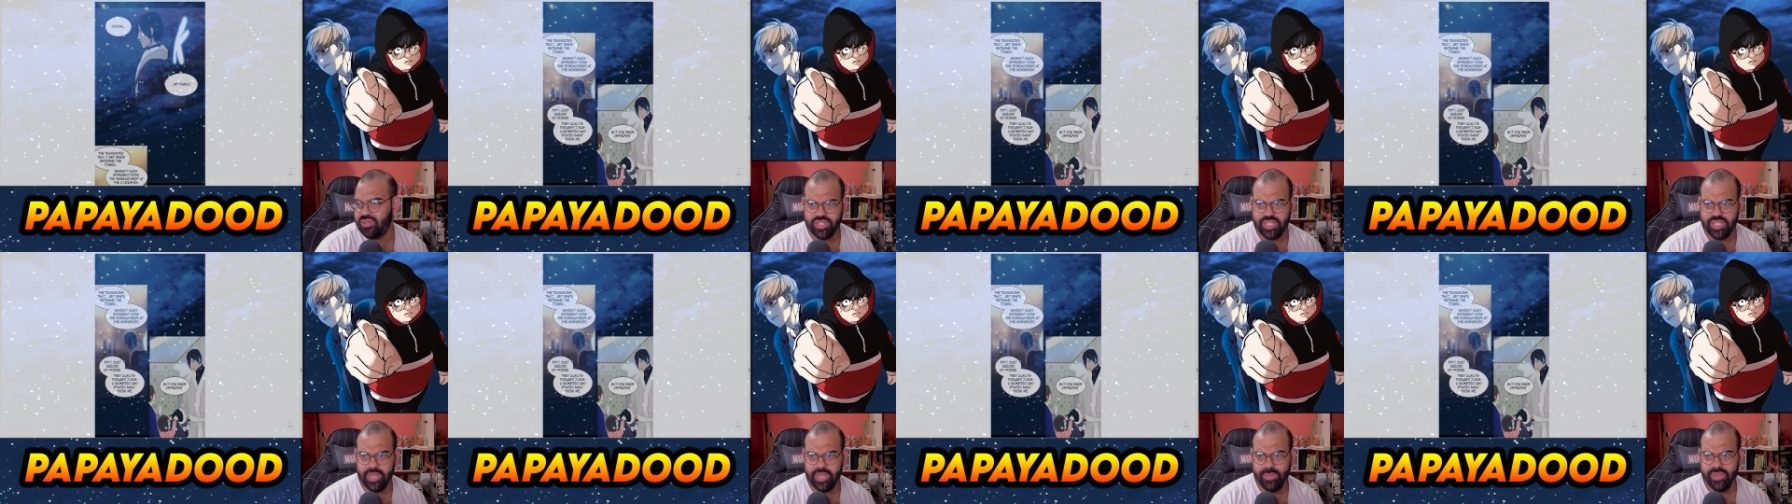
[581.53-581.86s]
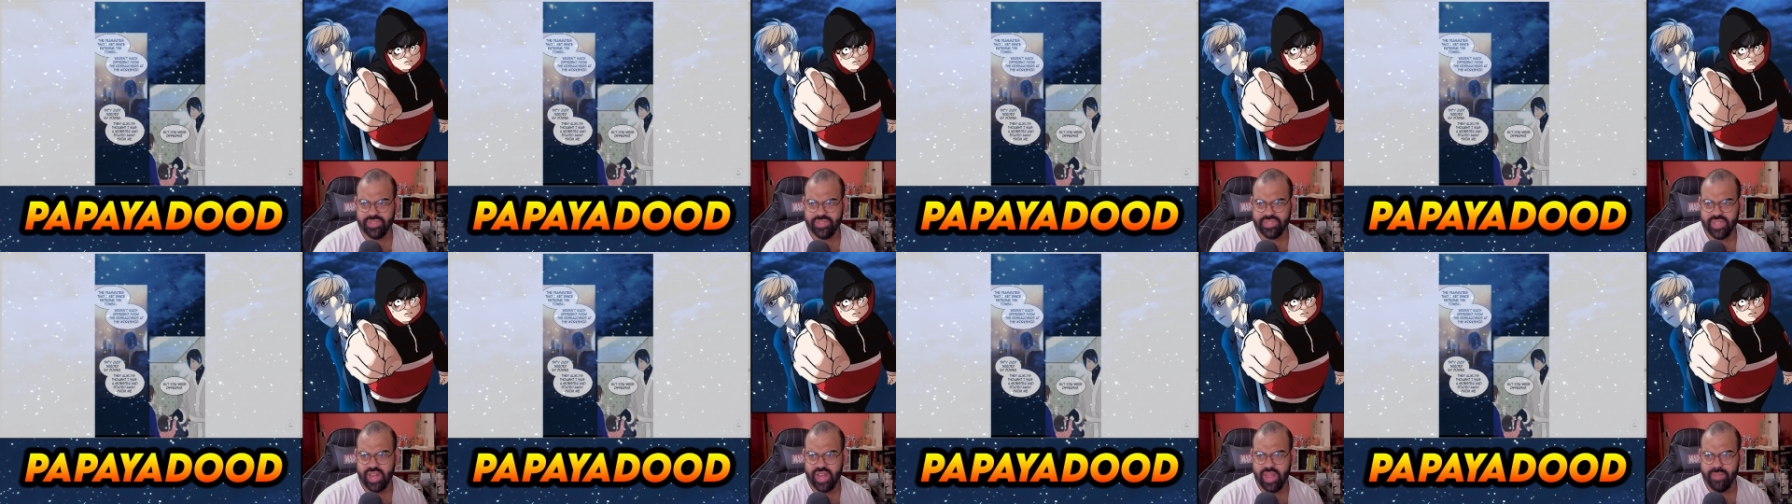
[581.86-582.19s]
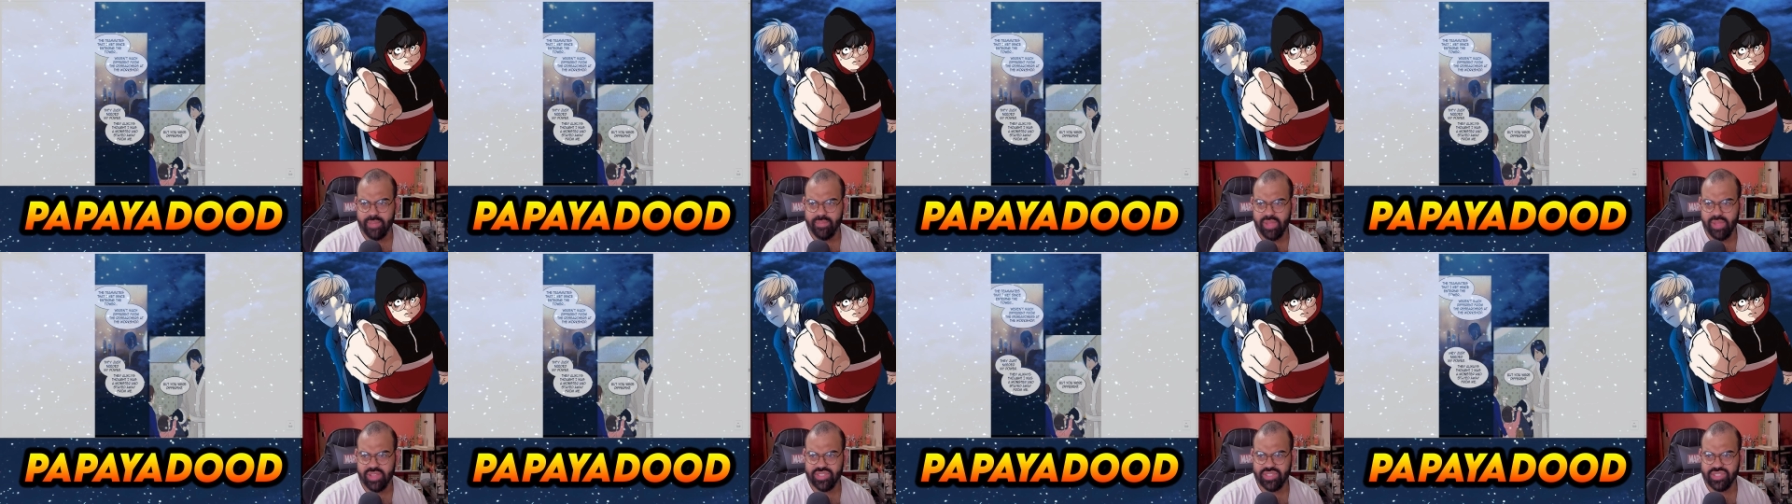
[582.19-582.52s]
Teammates that I
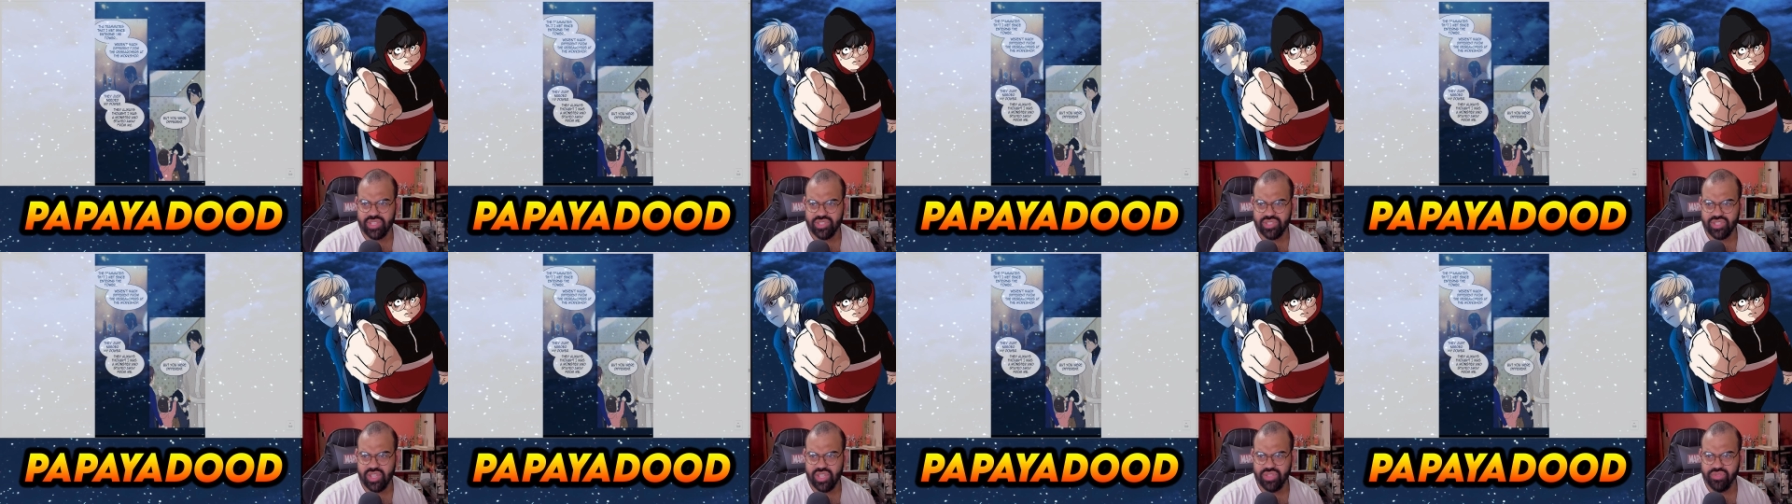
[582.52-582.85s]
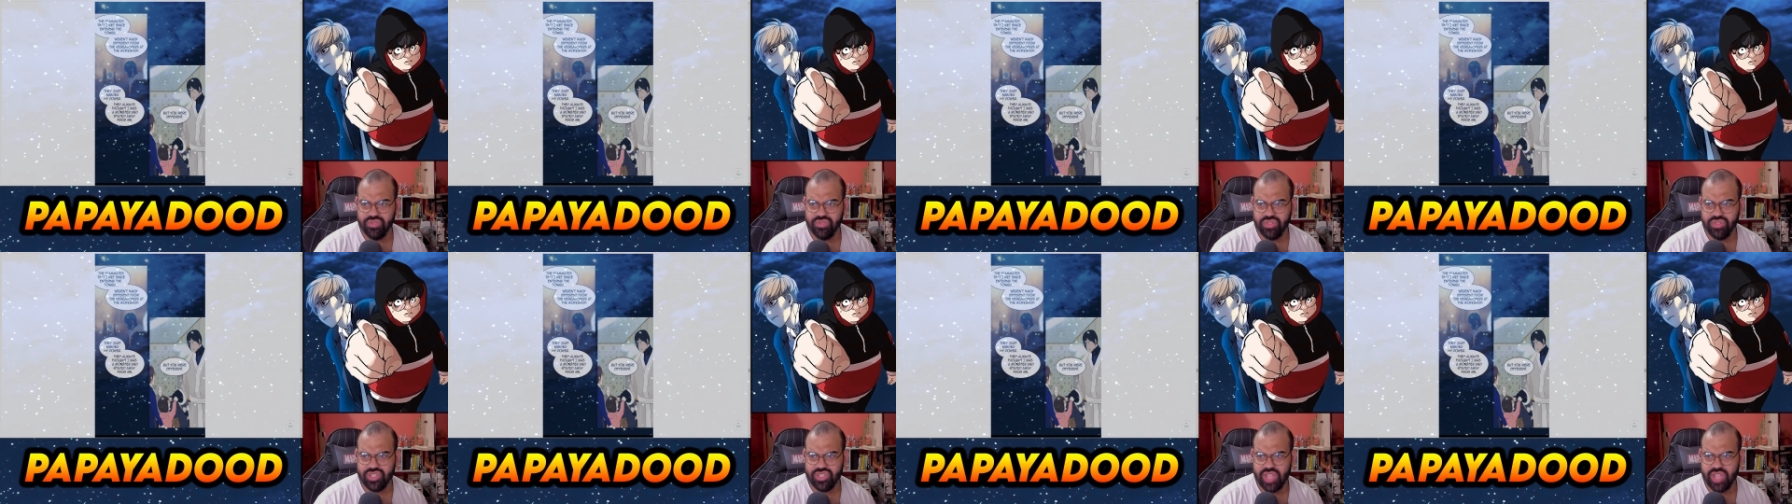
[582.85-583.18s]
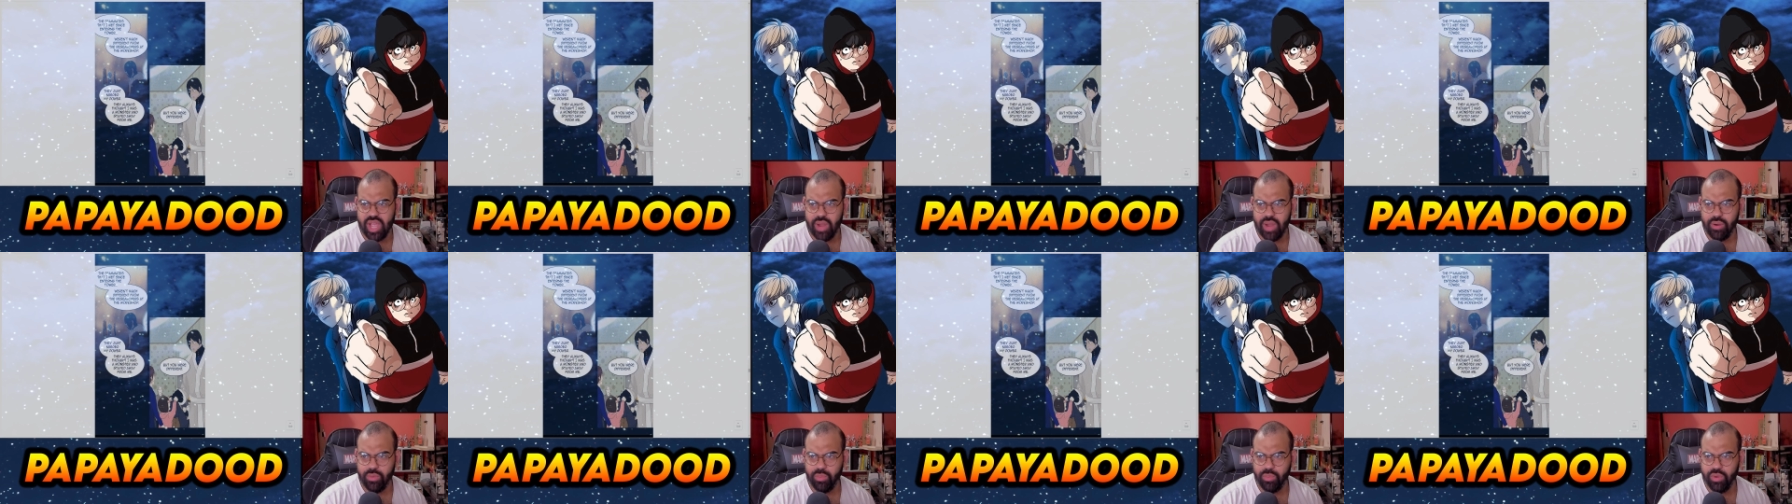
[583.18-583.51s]
met since entering the
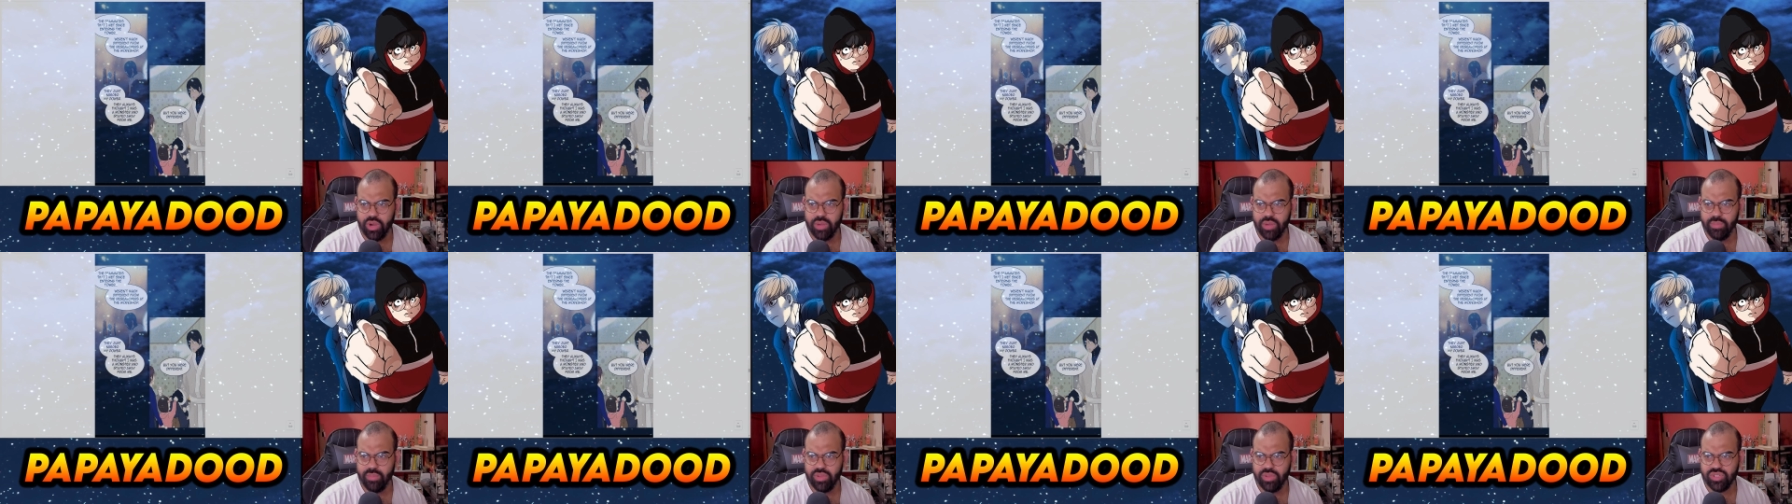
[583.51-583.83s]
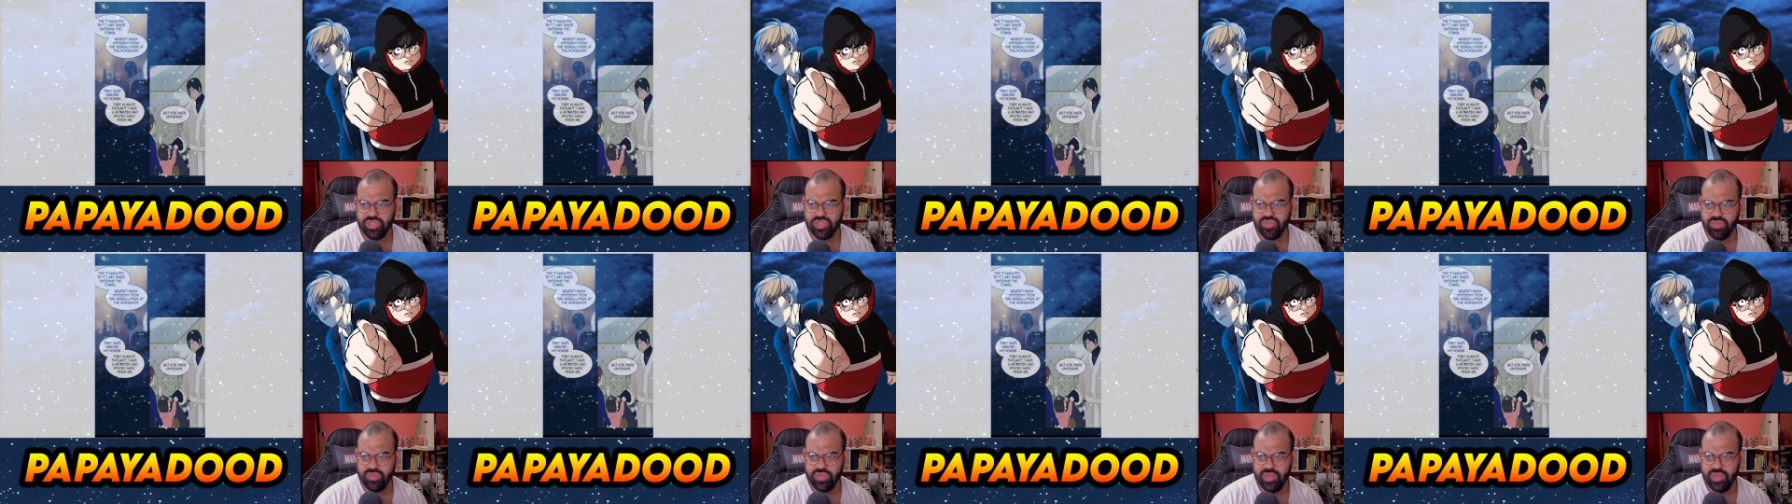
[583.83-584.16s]
tower weren't much